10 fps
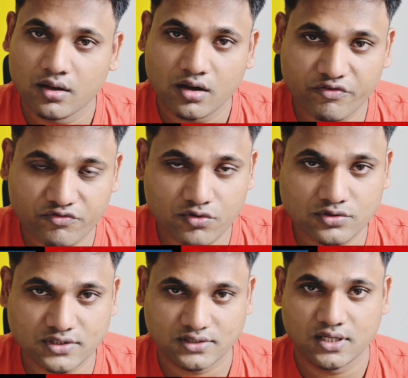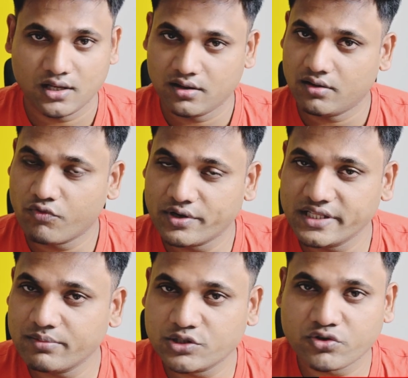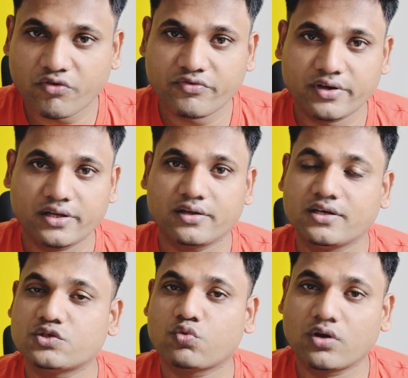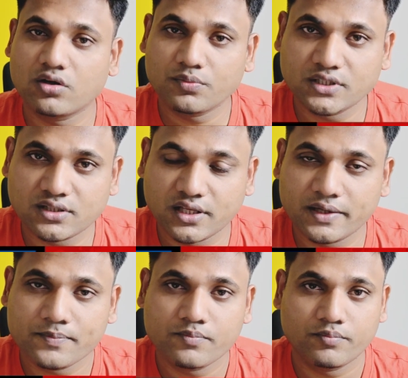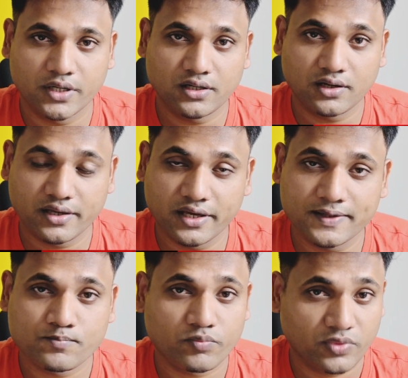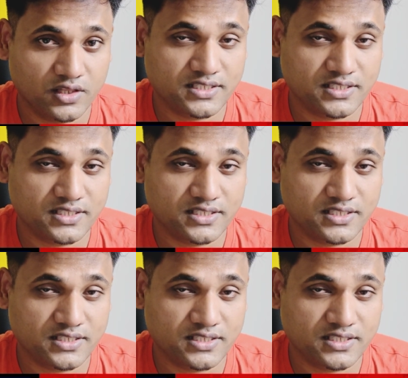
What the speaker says: Of course, Vulnerable software is one of the thing, but again the